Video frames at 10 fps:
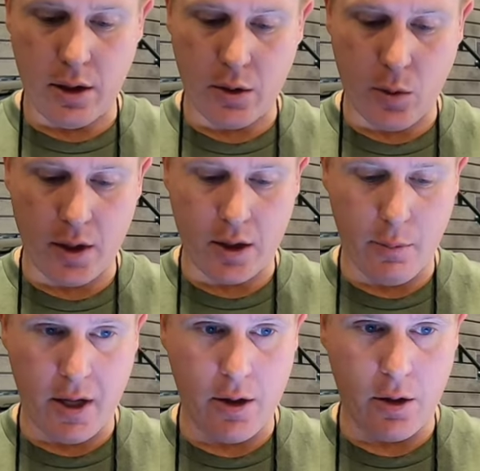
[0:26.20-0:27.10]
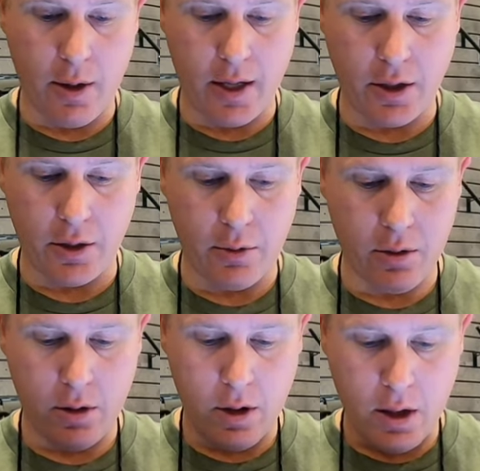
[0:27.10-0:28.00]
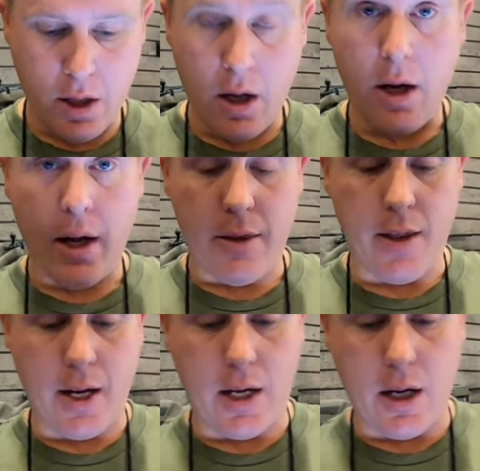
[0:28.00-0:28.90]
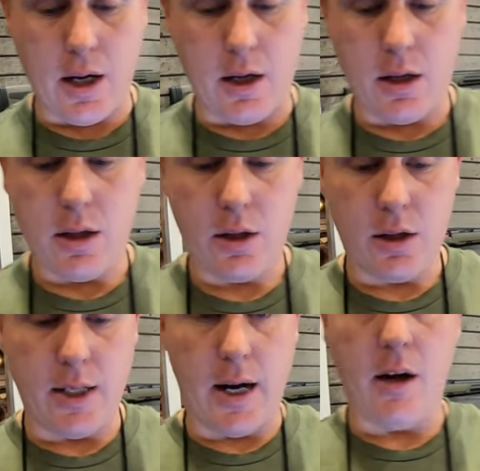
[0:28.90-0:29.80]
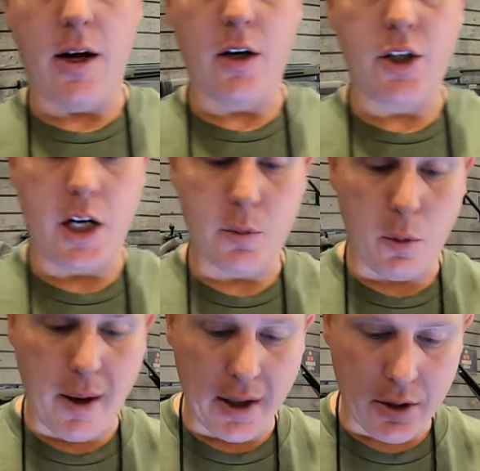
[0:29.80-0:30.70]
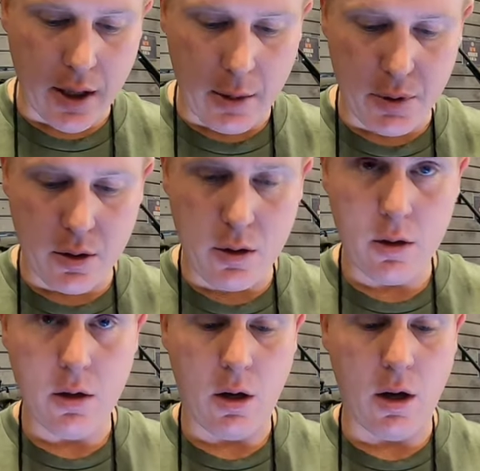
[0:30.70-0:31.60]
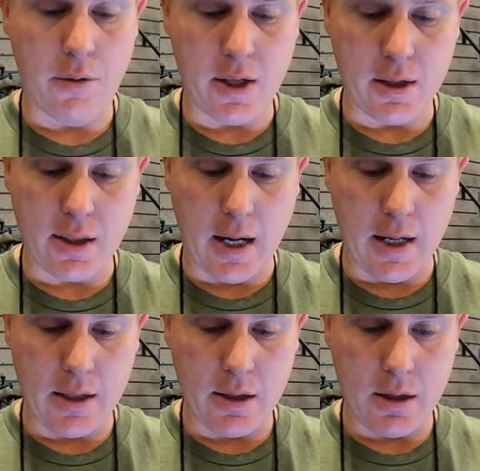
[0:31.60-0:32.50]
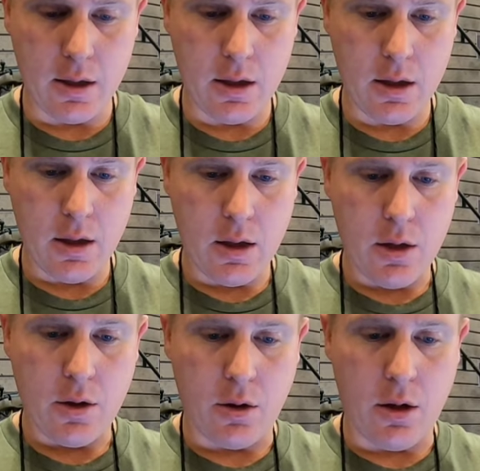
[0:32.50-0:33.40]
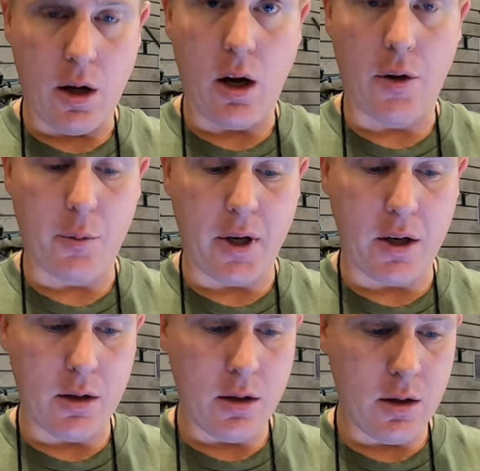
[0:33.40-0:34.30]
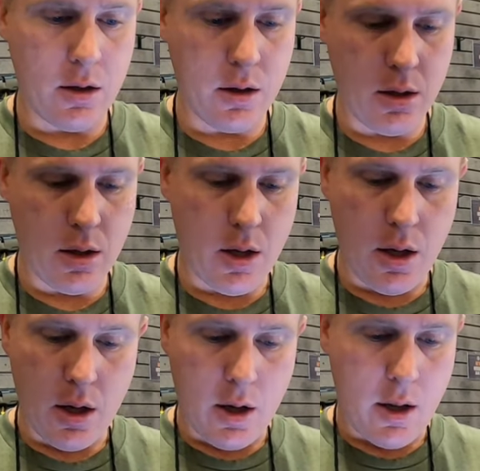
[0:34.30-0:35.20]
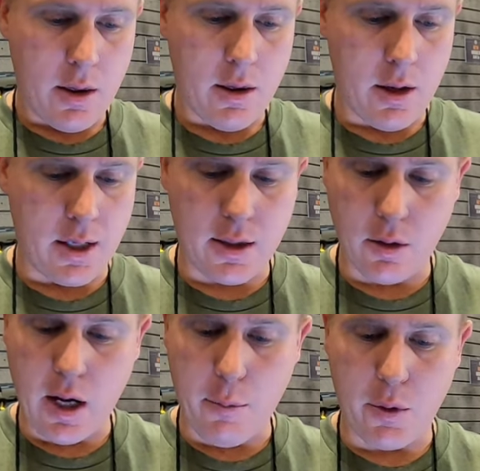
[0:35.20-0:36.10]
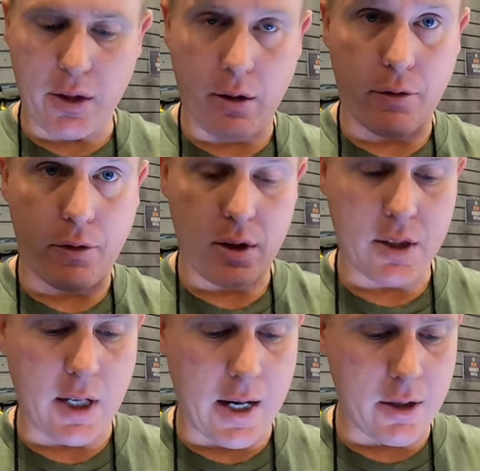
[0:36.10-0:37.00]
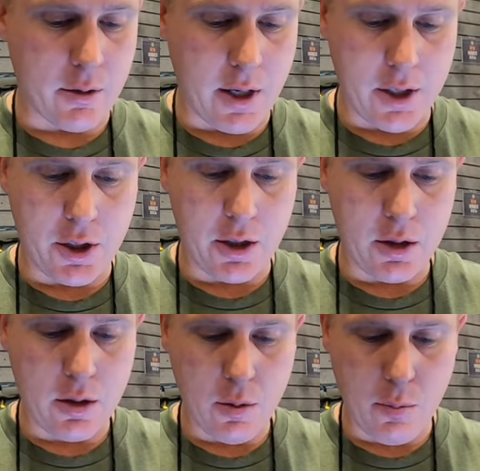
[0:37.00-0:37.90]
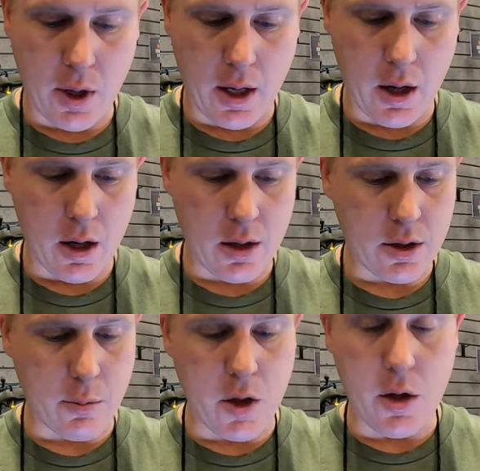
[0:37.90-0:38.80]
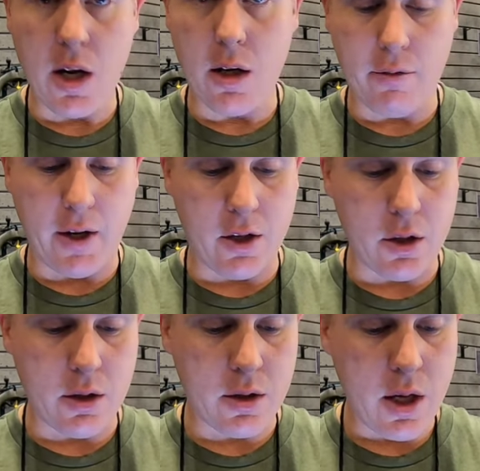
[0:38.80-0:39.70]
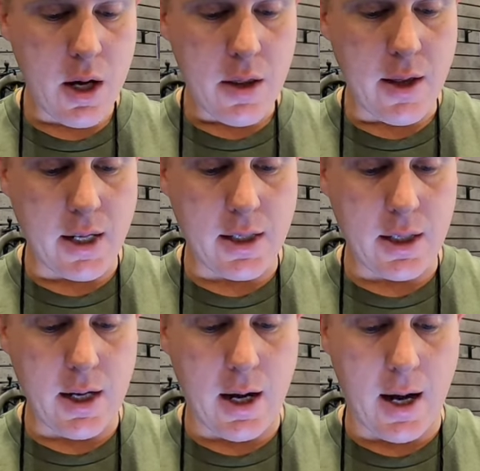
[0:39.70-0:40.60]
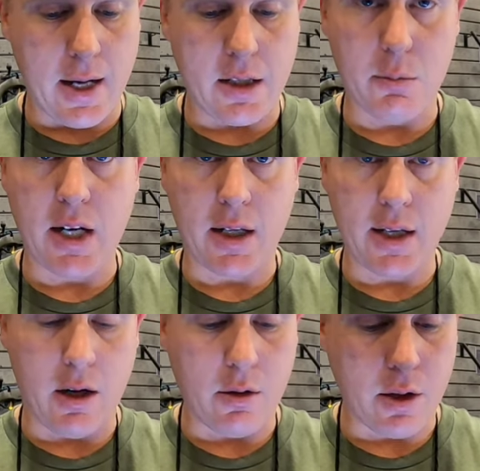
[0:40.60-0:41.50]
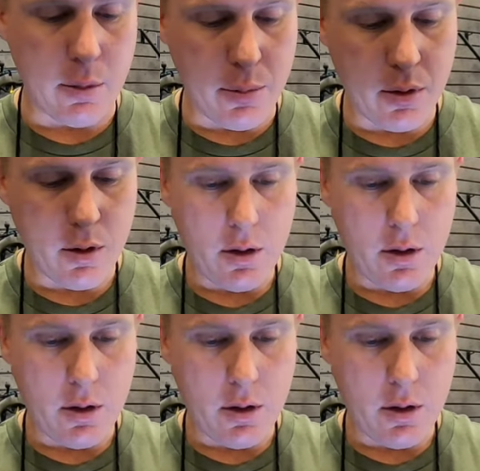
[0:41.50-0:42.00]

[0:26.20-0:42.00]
This is what it's going to be, the new A2. They uh, did out interchangeable back straps on the sides, on the rear. They still kept with the slide serrations, but uh, some unique features. They did add some textile grip